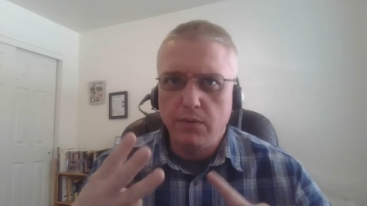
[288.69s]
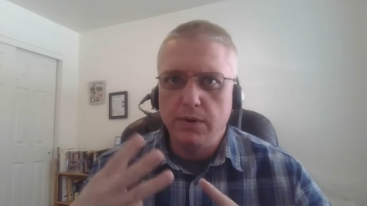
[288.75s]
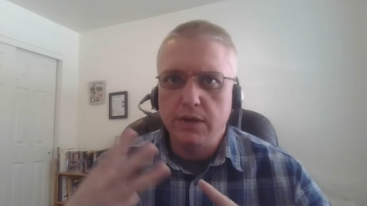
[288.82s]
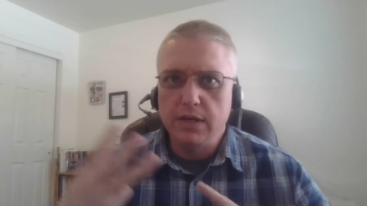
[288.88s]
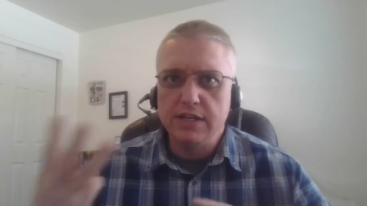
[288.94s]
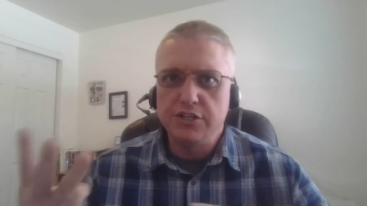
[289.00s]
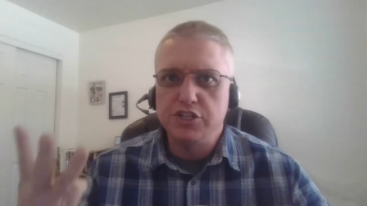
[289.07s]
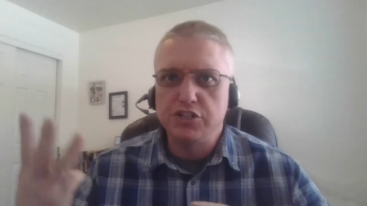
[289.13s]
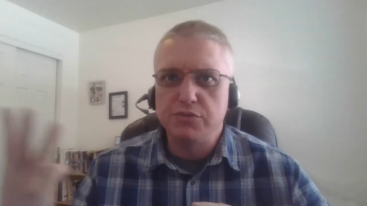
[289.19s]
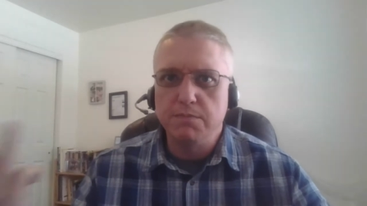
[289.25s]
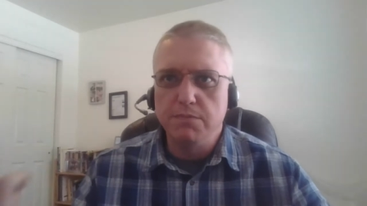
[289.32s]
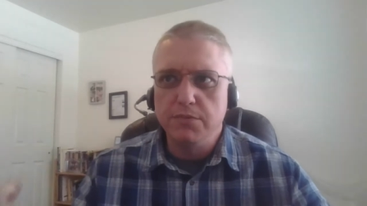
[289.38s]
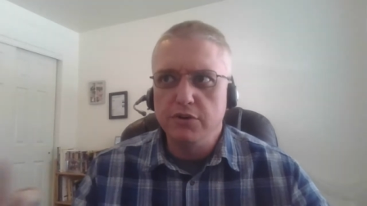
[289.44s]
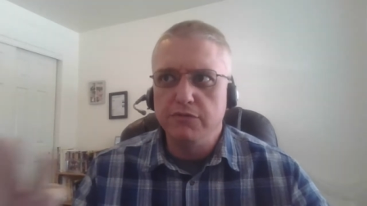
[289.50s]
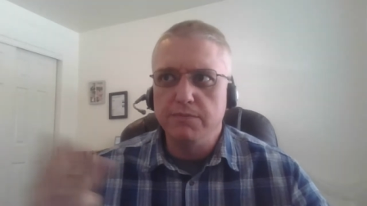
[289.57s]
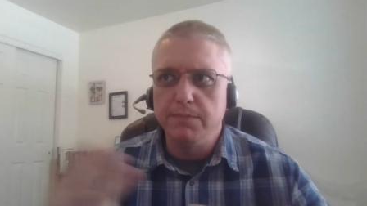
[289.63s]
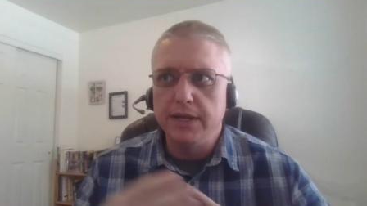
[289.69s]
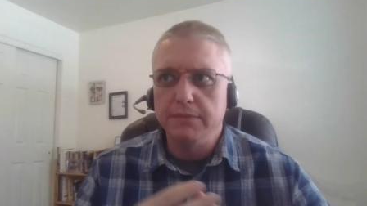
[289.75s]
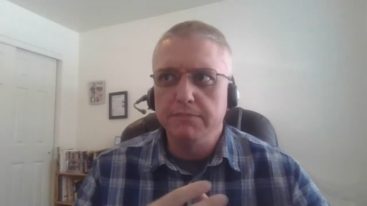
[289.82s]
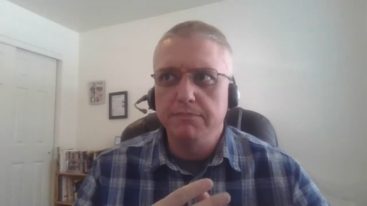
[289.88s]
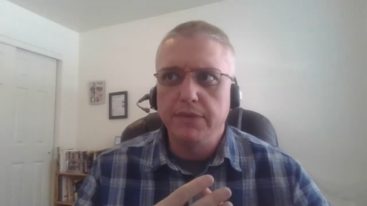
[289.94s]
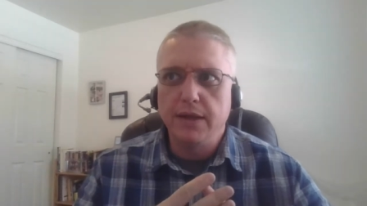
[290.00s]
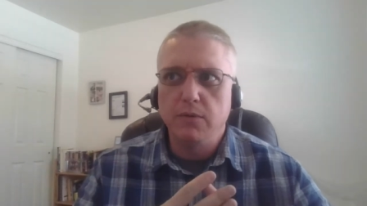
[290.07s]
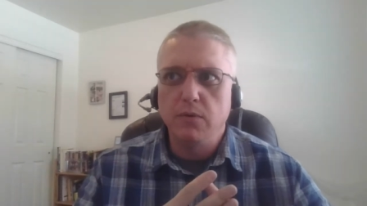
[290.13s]
religious movement.
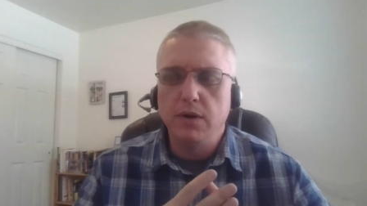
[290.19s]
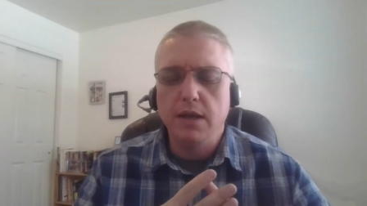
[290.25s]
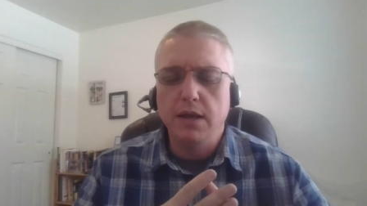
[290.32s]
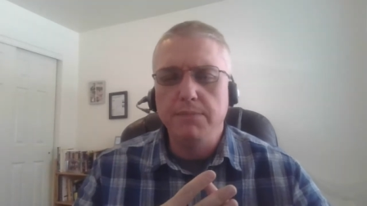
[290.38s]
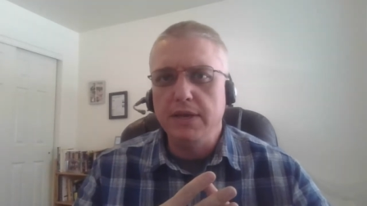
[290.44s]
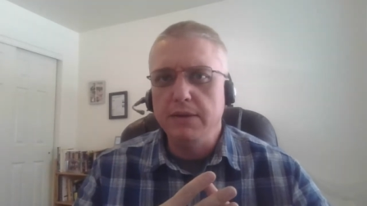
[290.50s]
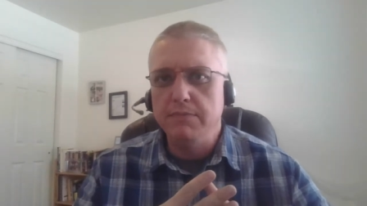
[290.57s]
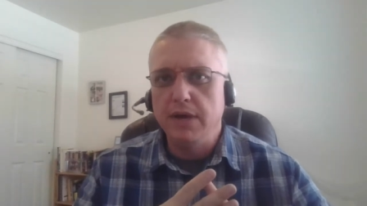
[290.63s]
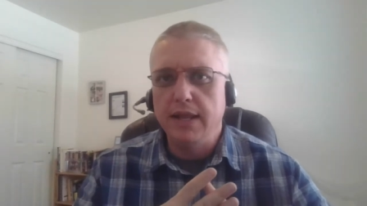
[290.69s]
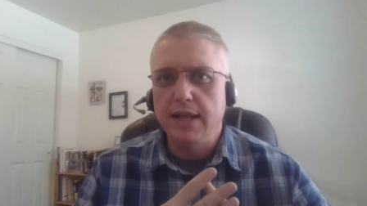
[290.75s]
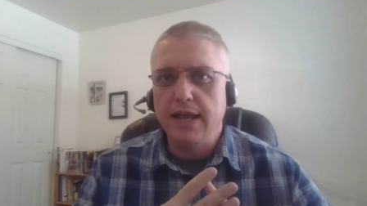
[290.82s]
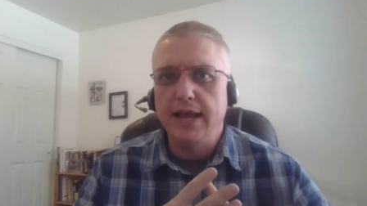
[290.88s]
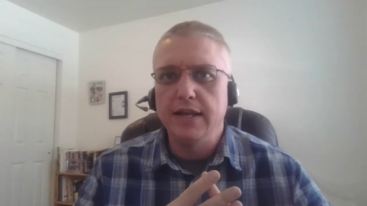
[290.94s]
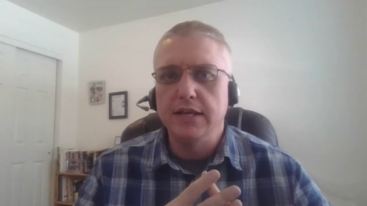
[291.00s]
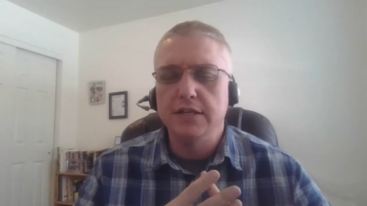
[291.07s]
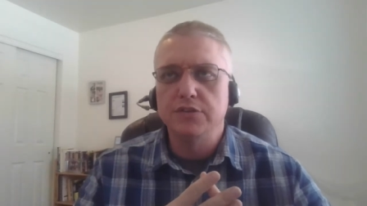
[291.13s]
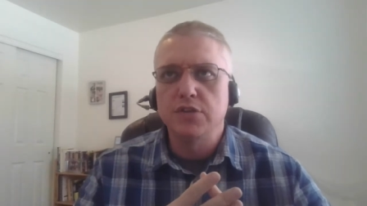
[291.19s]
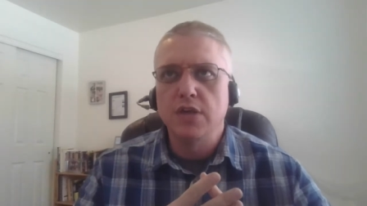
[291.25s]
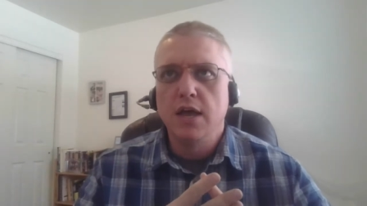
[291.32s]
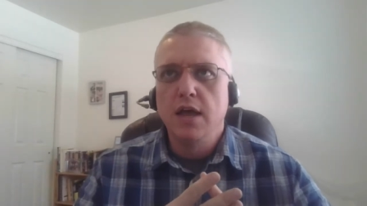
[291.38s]
Now, what I mean by that is,